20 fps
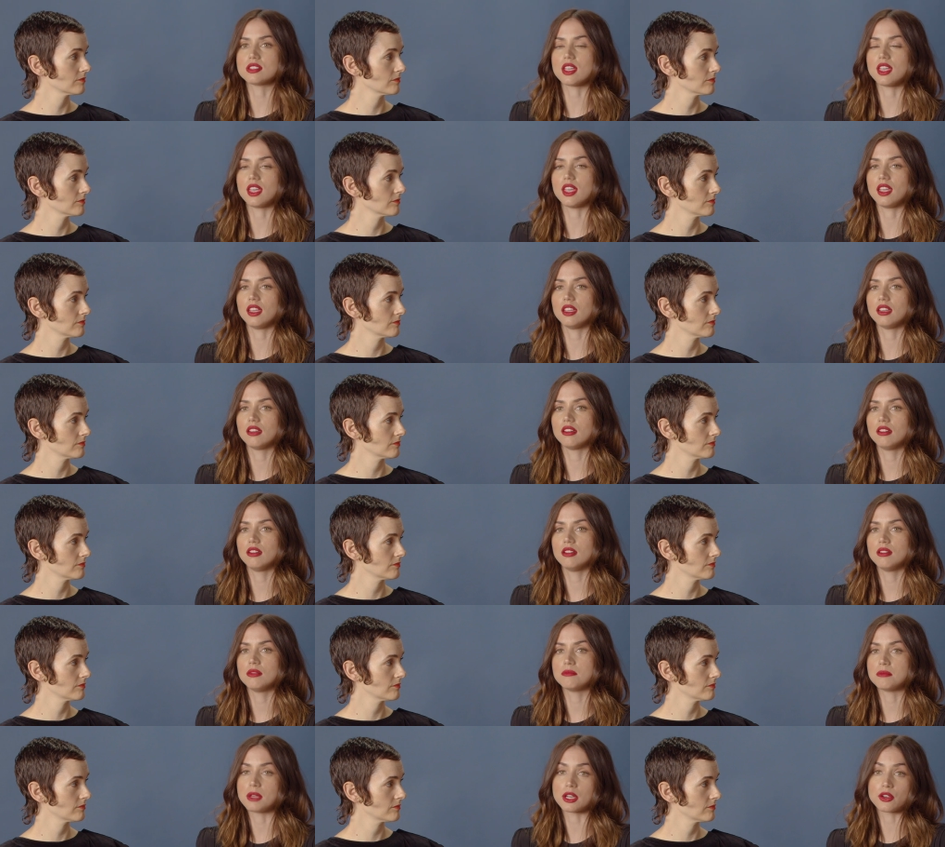Speaker 1: say
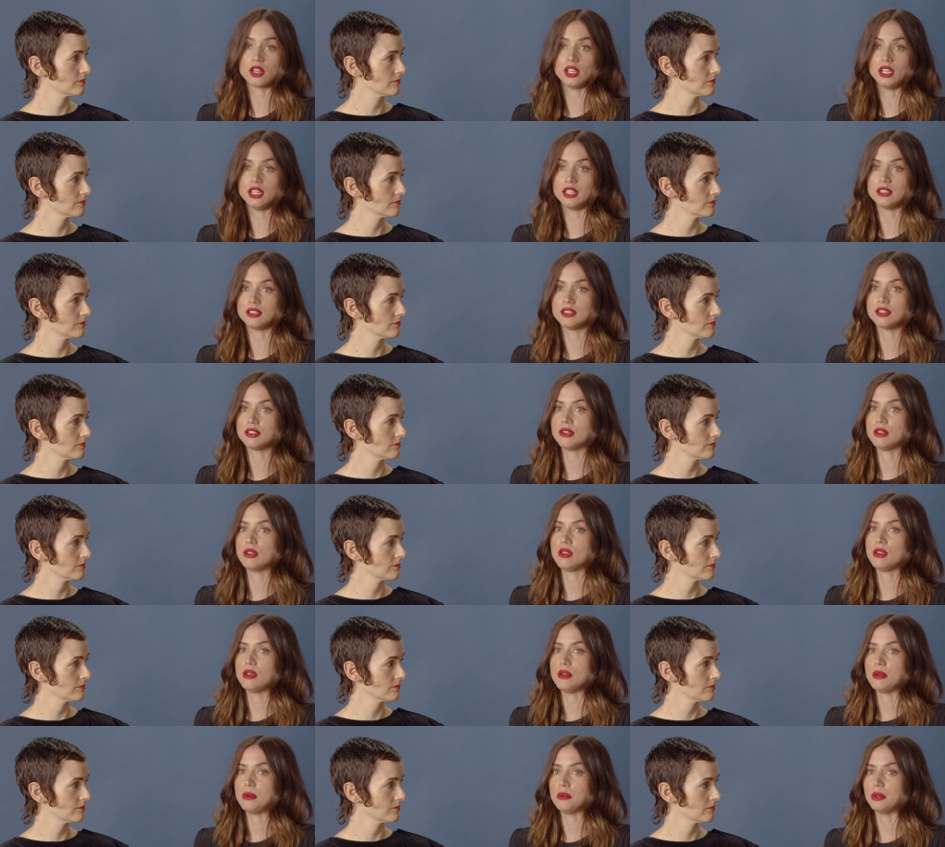Marilyn.
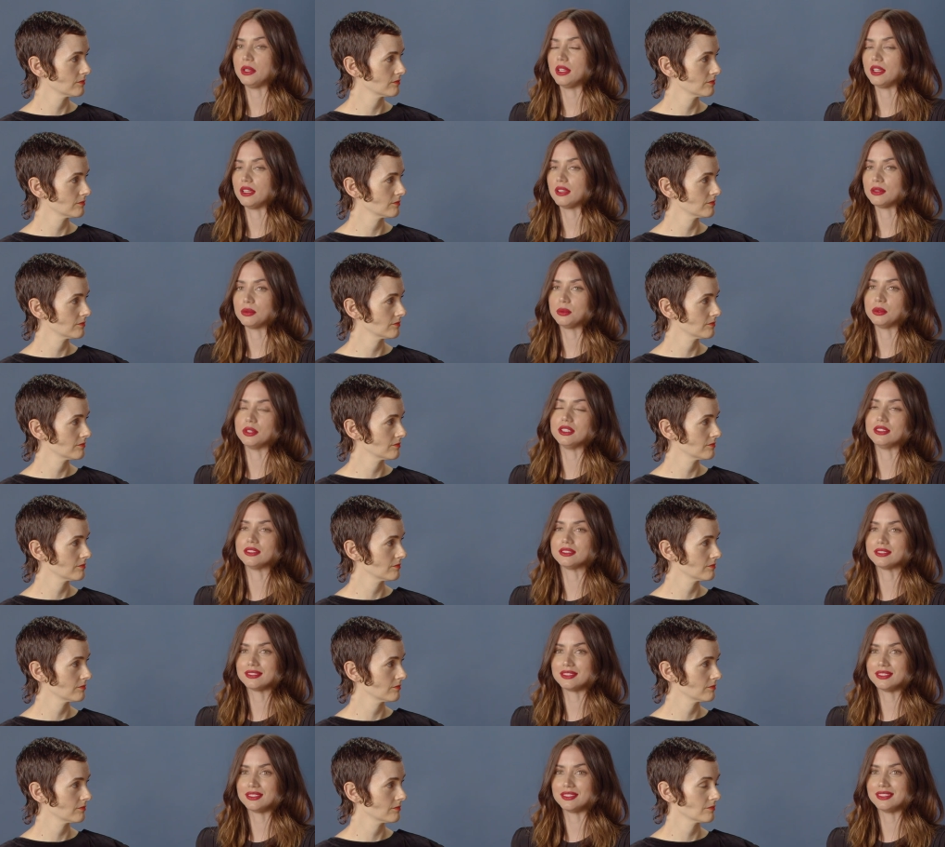But, well,
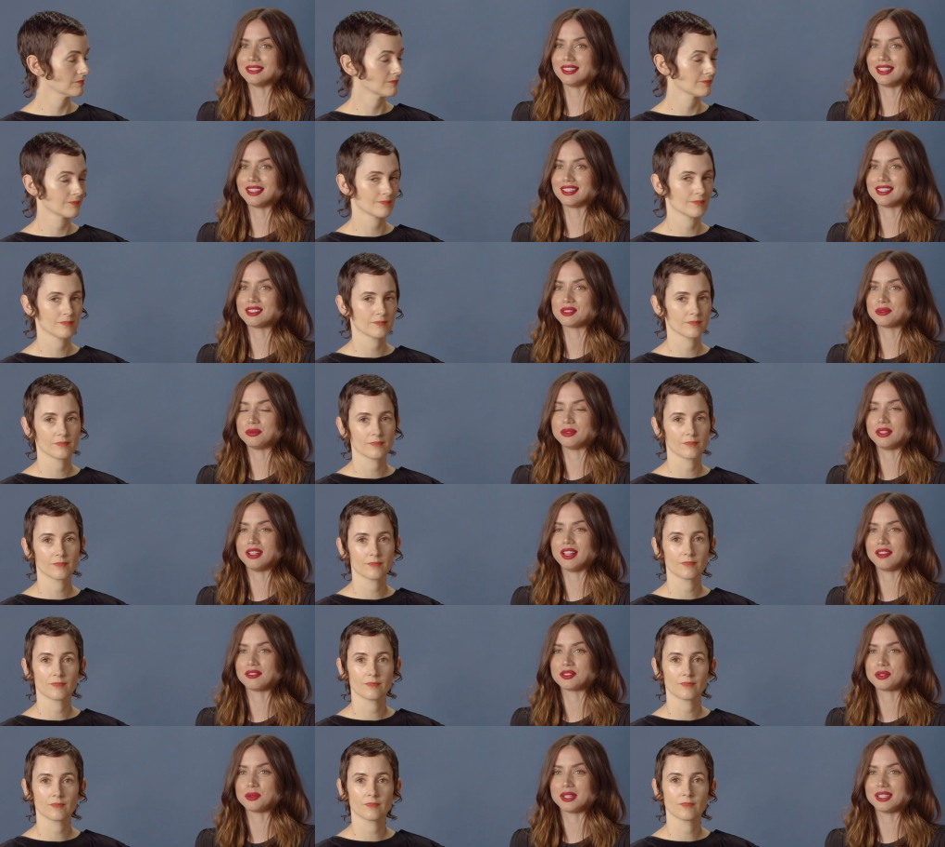I guess we'll
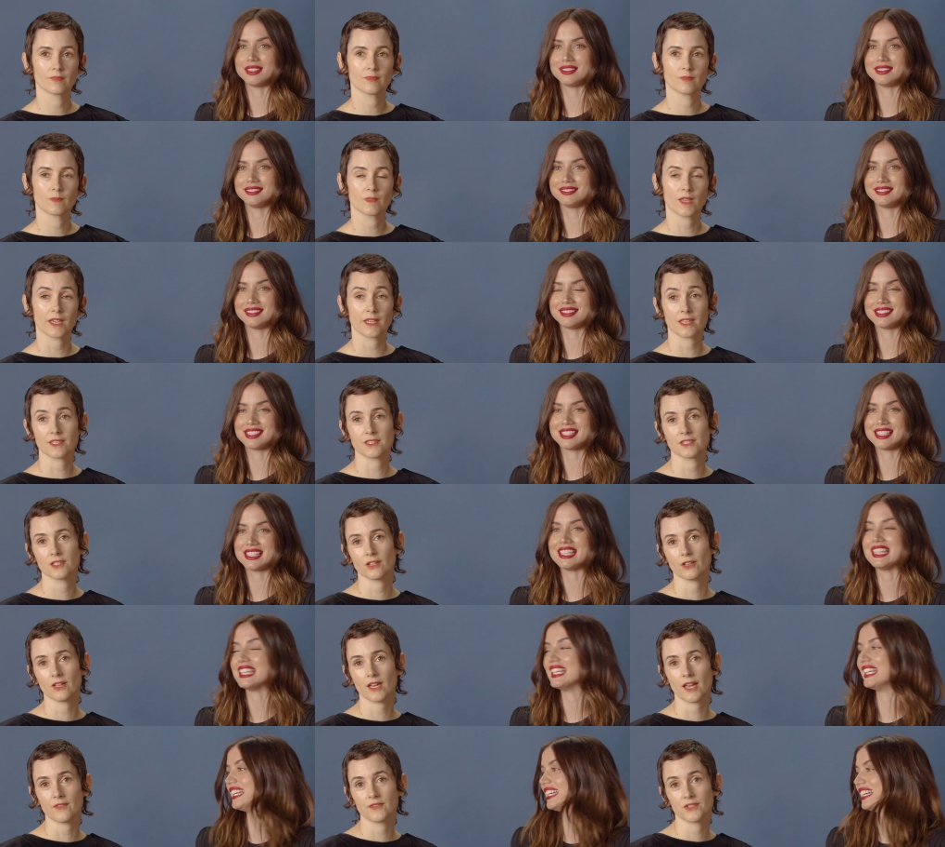have to wait.
Speaker 2: I guess see.
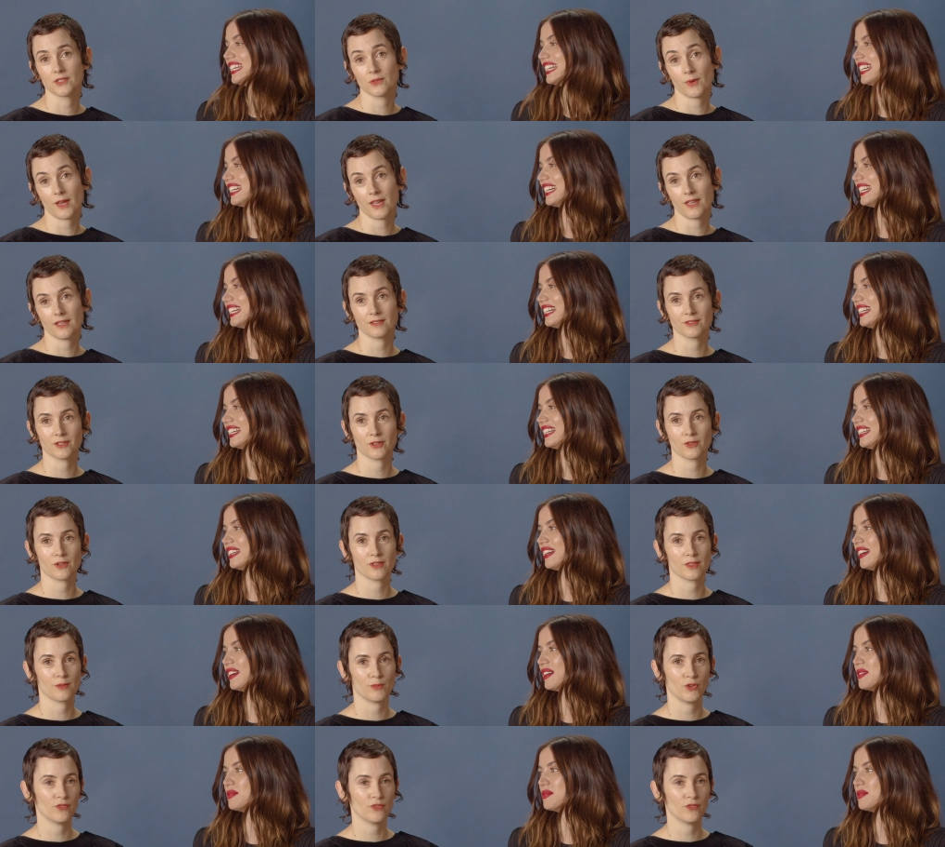You'll have to wait and go to yeah, the